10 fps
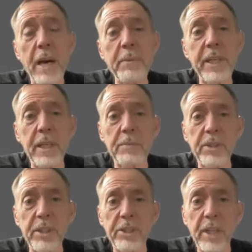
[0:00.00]
now
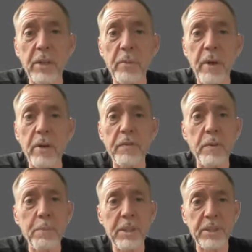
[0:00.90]
becomes the accelerator of
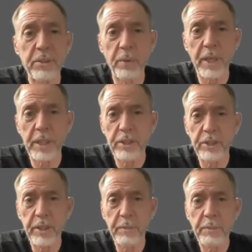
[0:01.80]
your business
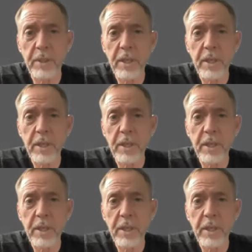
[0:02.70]
relationship.